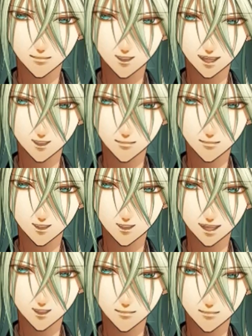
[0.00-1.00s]
Not at all.
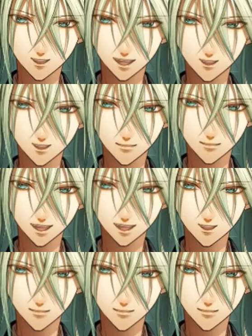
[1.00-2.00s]
It was purely
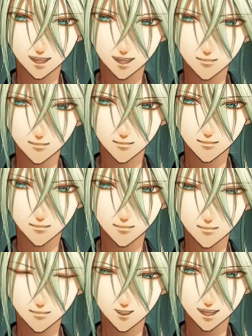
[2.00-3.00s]
coincidence.
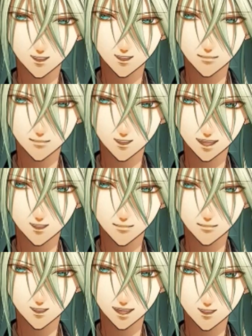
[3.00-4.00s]
I came
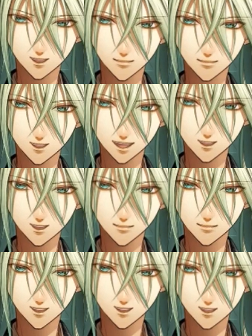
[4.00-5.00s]
here in July and
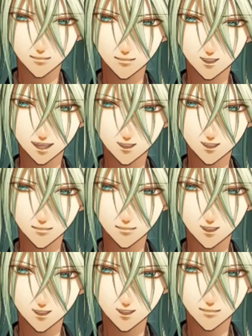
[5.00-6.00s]
ran into her in front of the
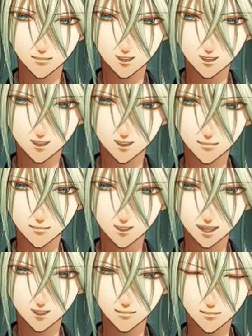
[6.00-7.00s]
university on July
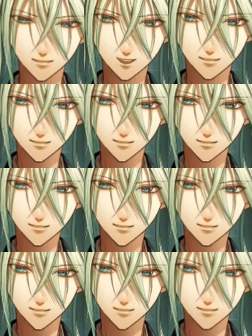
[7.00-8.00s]
4th.
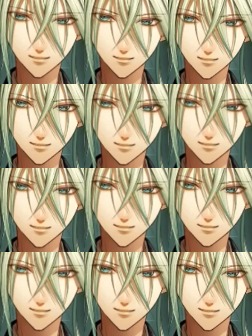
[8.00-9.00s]
July
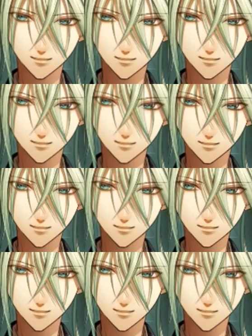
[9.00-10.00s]
4th? Wait,
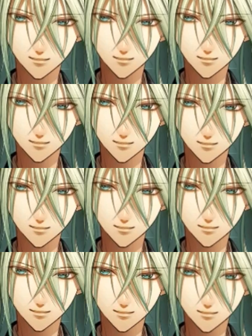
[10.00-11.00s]
I thought we met on
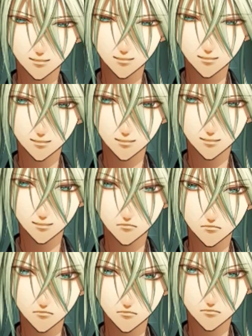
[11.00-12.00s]
August 1st.
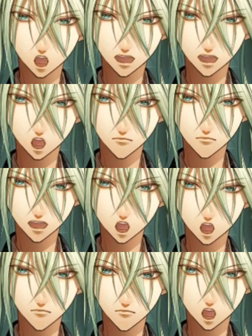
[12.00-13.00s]

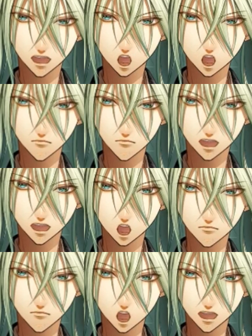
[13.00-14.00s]
Oh, wait,
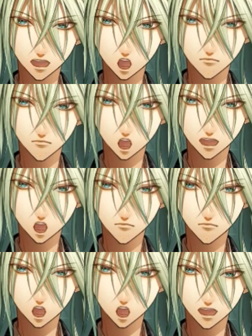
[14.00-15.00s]
no, we
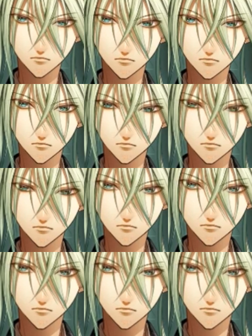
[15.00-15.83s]
reunited in August.